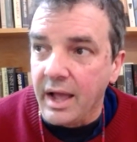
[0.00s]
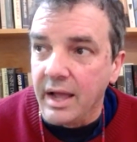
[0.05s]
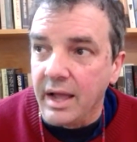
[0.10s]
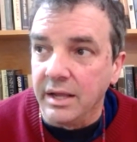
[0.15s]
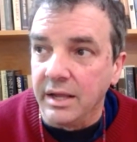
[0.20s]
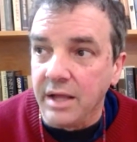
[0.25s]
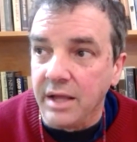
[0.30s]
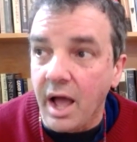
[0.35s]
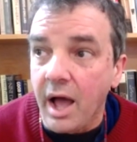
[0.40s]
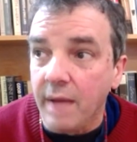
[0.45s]

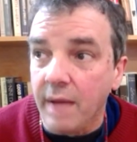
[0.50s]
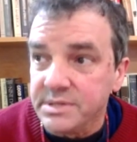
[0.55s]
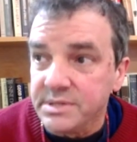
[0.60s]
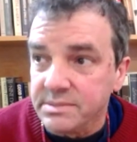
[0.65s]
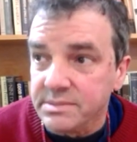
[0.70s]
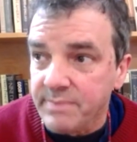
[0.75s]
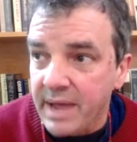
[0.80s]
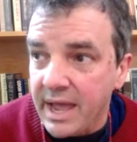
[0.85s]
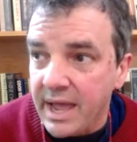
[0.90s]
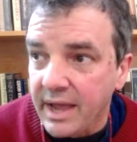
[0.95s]

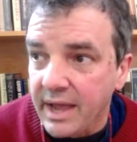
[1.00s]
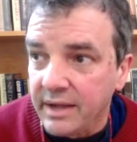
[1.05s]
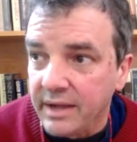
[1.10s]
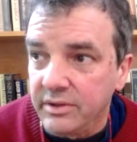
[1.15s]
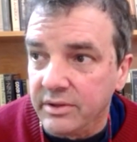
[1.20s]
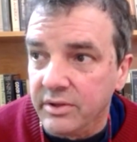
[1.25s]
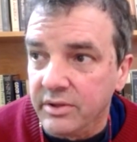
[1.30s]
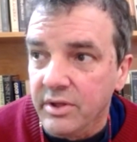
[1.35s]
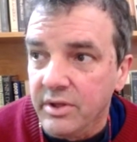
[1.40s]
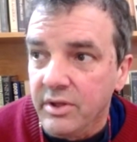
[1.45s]
gobsmacked
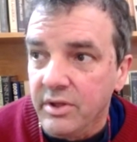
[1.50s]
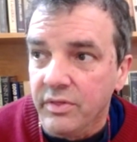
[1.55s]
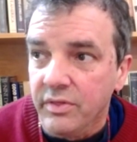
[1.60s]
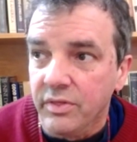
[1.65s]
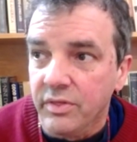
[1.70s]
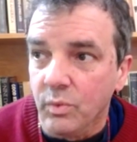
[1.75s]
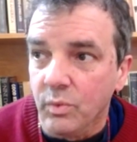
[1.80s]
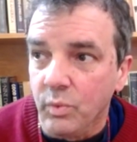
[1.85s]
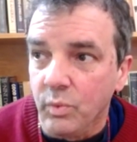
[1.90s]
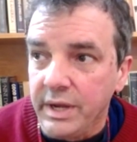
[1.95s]

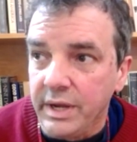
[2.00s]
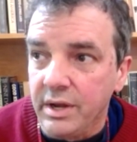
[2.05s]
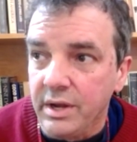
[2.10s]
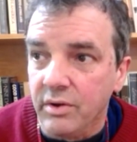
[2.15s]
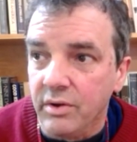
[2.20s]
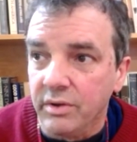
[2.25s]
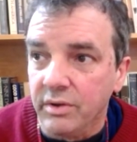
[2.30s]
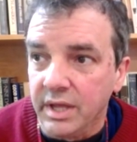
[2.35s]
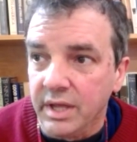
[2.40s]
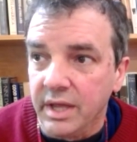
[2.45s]
that we
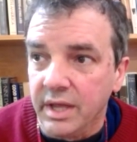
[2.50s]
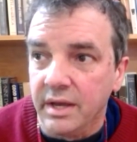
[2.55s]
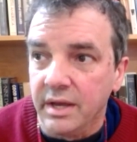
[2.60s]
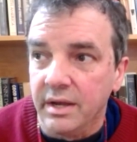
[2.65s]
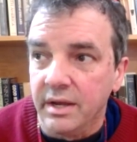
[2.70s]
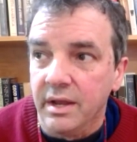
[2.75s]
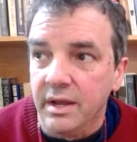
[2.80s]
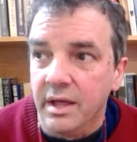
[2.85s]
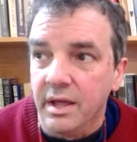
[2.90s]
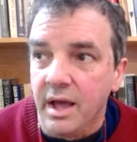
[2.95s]
don't get
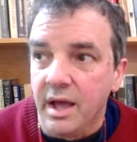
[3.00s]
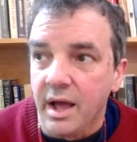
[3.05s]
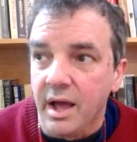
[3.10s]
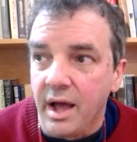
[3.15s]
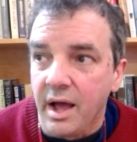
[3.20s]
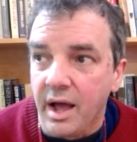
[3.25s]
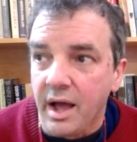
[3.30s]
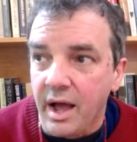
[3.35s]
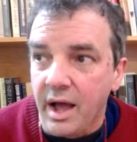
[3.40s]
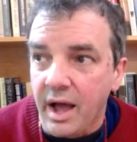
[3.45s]

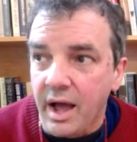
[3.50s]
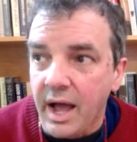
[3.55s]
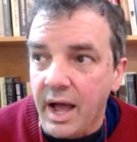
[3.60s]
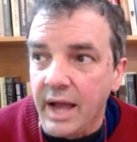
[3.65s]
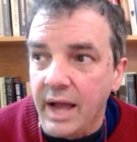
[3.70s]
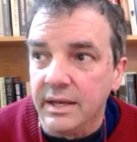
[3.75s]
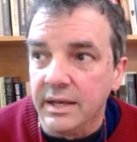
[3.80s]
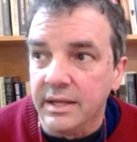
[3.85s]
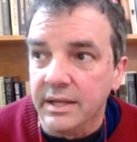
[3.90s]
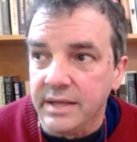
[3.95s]

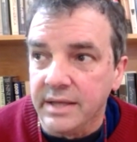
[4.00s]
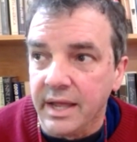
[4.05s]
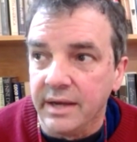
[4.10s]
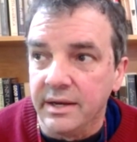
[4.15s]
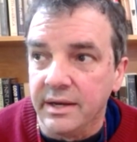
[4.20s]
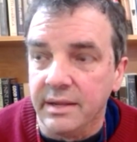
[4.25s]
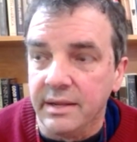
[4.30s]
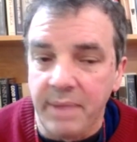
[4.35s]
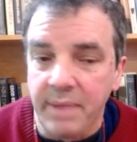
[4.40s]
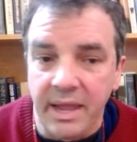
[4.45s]
highly
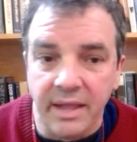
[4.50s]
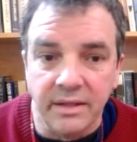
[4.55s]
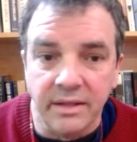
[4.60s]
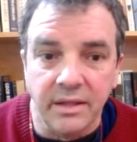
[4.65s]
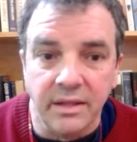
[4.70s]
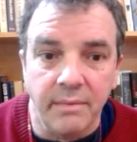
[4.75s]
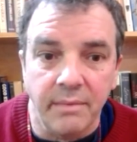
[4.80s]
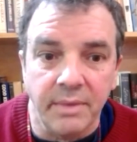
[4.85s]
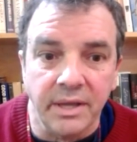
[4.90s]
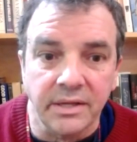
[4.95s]
deadly
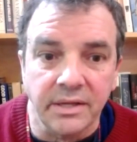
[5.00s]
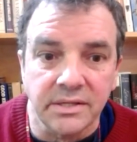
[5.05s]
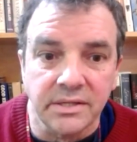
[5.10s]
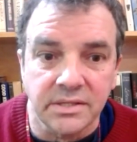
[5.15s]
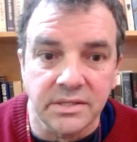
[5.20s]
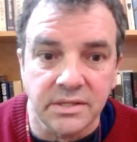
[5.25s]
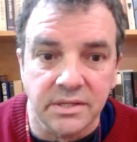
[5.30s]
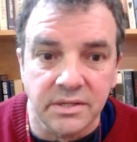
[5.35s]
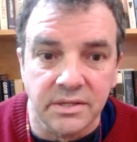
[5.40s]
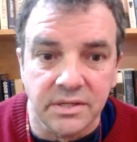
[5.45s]

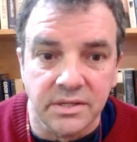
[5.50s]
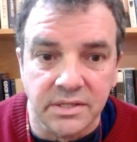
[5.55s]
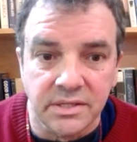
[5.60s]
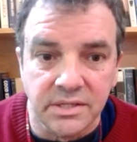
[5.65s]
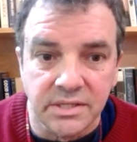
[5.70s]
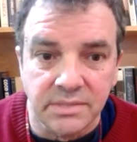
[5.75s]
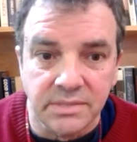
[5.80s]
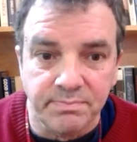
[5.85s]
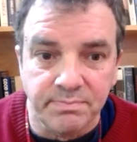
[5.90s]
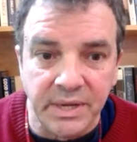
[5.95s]
pandemics
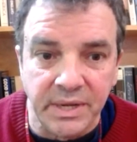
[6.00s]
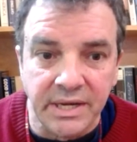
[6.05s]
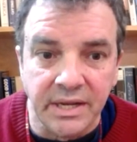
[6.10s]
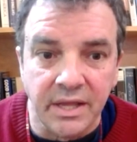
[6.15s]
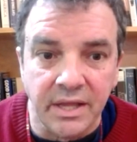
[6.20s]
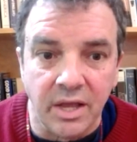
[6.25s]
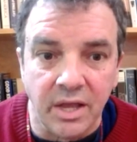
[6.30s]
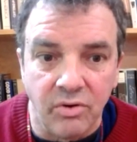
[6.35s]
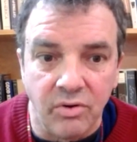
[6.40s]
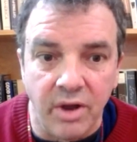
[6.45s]

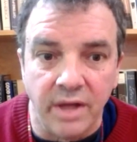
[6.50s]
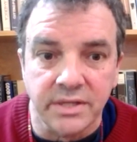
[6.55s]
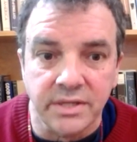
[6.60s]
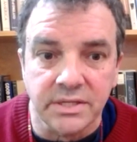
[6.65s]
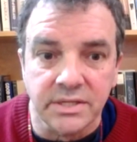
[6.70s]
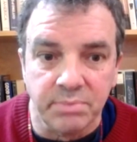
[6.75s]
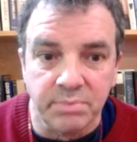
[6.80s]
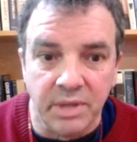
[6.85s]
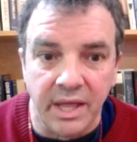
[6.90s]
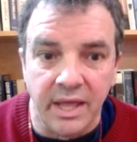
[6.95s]
spinning
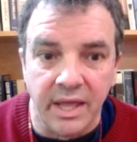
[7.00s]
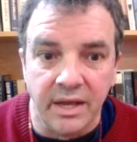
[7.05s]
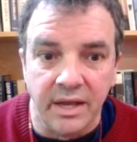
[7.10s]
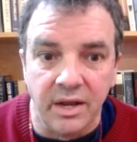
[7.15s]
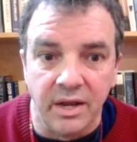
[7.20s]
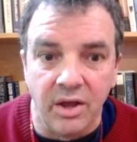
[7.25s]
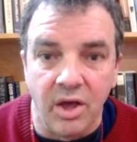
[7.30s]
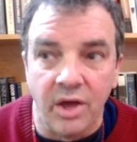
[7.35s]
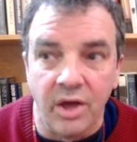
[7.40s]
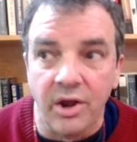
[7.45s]
across the
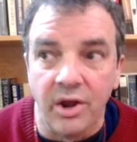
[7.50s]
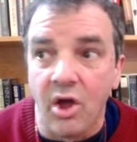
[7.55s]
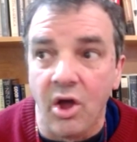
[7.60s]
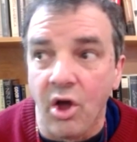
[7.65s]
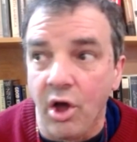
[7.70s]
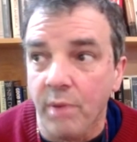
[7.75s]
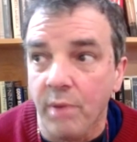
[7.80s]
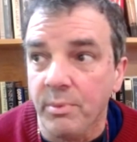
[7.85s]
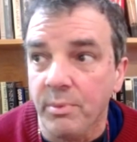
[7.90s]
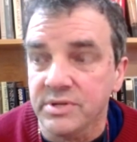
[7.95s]
planet on an
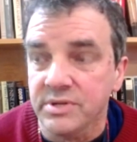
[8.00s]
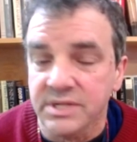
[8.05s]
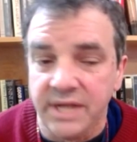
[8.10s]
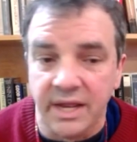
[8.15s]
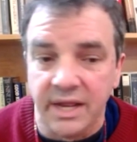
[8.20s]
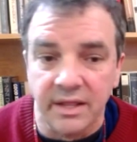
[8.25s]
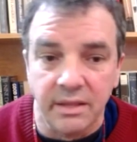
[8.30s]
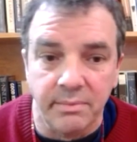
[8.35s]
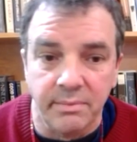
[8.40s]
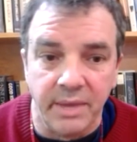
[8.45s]
almost
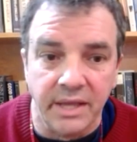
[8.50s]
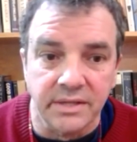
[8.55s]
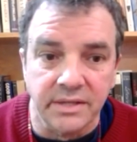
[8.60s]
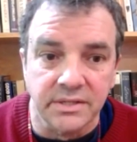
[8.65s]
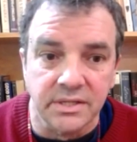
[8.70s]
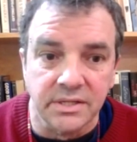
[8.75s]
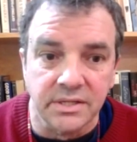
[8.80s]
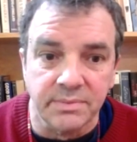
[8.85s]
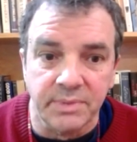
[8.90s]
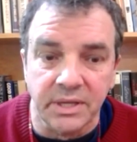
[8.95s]
daily
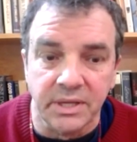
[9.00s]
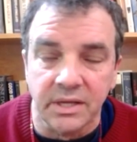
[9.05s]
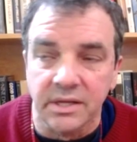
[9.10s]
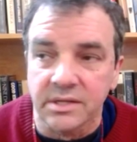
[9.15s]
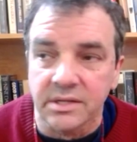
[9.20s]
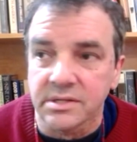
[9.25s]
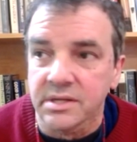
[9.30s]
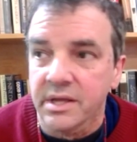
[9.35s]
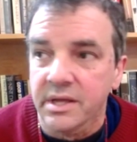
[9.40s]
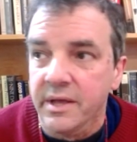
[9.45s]
basis
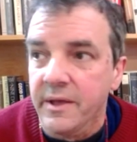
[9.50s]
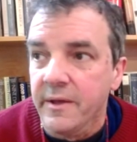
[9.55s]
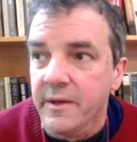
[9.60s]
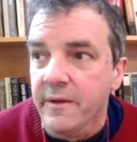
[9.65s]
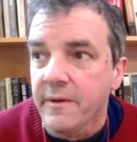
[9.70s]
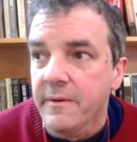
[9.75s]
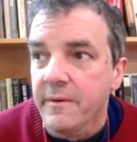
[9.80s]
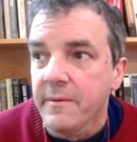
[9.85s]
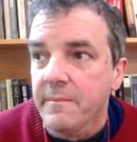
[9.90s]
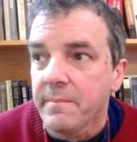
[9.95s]
because
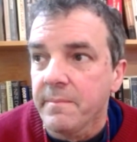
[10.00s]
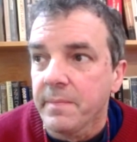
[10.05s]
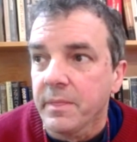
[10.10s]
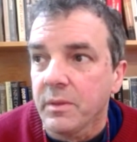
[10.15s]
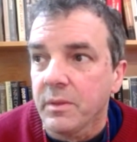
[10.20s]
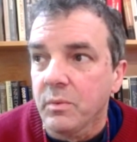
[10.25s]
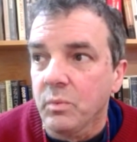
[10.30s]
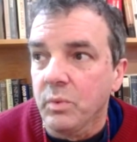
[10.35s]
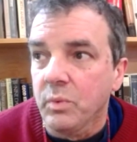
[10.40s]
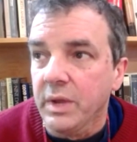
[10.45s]

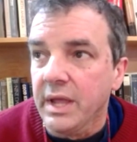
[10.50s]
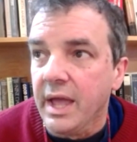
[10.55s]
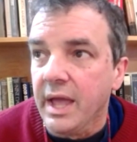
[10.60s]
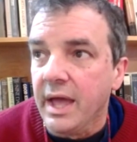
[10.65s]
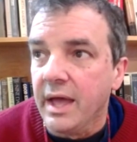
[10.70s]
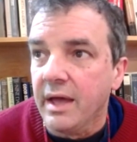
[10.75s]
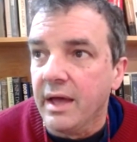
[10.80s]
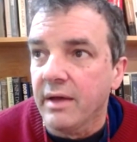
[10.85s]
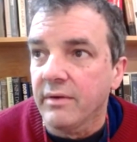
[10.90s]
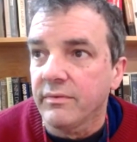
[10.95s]
we
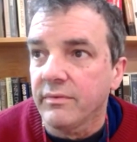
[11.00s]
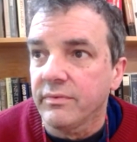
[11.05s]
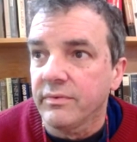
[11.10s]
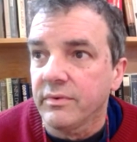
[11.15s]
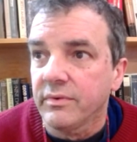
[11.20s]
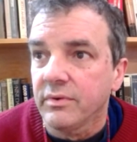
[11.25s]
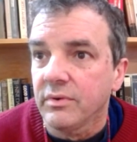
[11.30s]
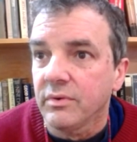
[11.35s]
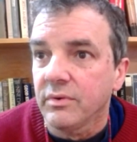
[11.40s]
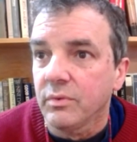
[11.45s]
have
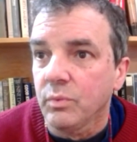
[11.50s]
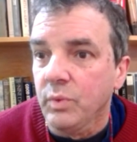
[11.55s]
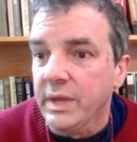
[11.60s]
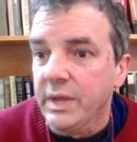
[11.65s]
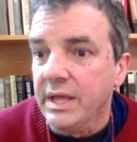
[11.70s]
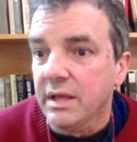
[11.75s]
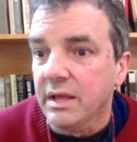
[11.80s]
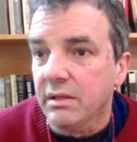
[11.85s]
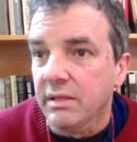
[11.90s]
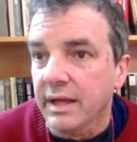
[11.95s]

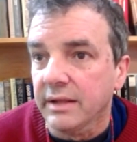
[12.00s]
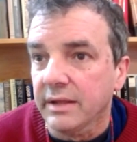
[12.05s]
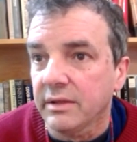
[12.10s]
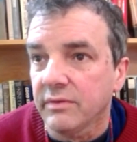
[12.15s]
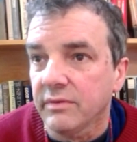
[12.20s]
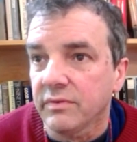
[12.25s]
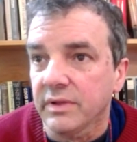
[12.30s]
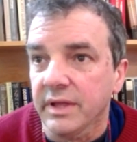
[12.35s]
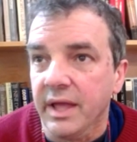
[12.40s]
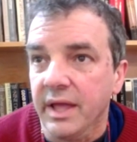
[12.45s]
we
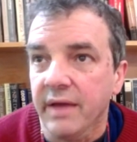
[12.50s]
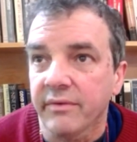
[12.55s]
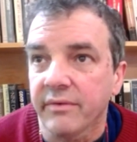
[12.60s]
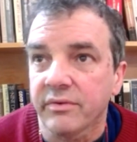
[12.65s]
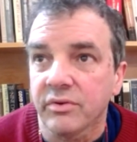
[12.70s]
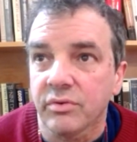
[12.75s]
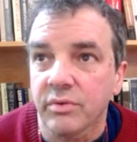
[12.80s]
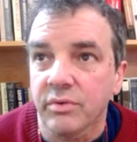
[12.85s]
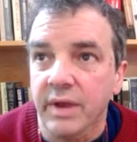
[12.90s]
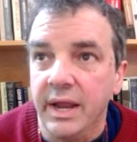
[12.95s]
collectively have
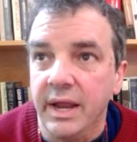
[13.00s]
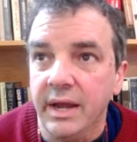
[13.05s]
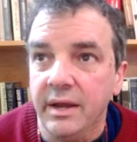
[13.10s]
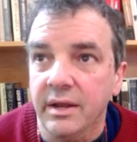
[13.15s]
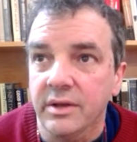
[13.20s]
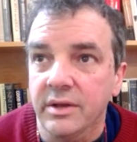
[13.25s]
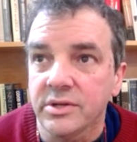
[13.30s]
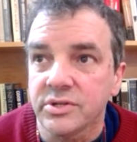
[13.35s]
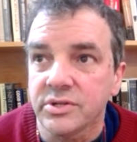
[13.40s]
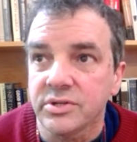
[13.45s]

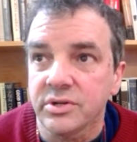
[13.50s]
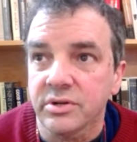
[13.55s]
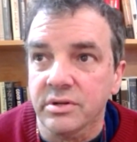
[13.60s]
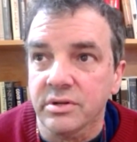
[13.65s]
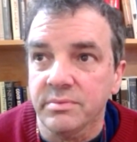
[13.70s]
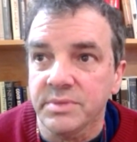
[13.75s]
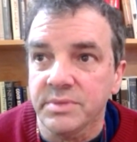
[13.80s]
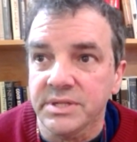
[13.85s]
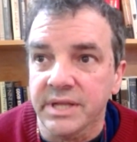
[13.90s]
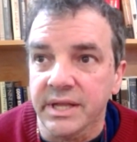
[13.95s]
created
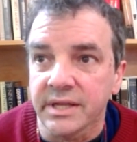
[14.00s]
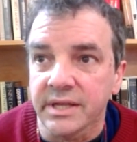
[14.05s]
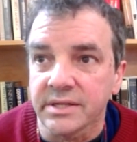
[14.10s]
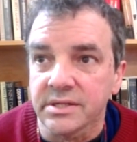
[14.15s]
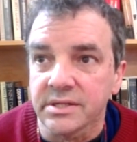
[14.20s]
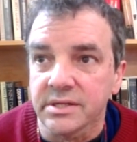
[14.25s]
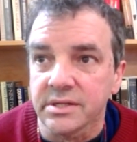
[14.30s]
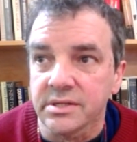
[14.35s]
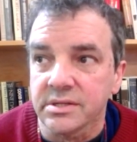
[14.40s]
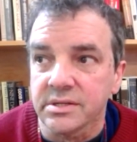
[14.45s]

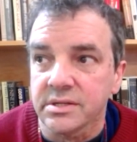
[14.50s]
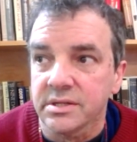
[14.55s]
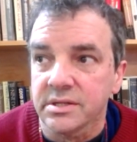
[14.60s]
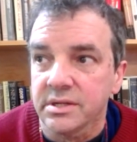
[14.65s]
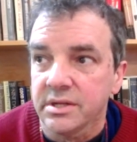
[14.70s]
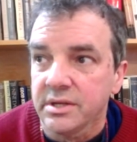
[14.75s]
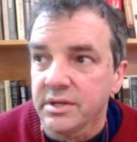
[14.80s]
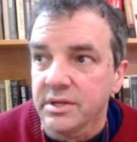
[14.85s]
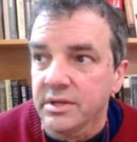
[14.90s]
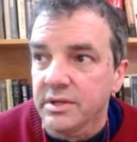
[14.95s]
circumstances
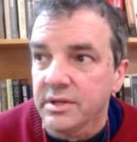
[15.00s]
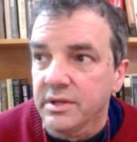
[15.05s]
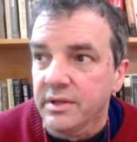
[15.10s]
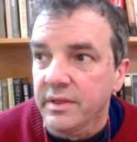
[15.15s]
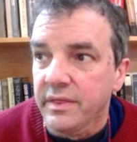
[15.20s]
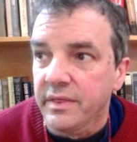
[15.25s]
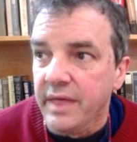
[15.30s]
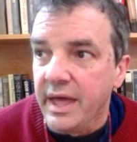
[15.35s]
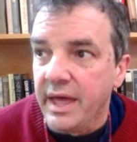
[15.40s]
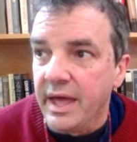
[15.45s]

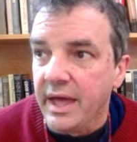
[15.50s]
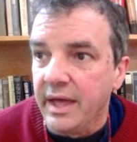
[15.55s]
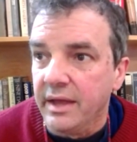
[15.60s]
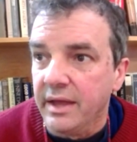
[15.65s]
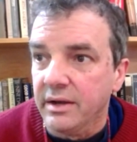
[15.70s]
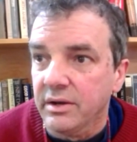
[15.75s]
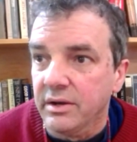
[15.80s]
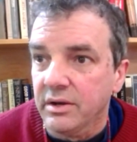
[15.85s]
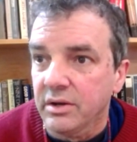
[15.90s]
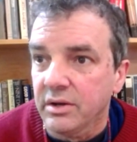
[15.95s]
that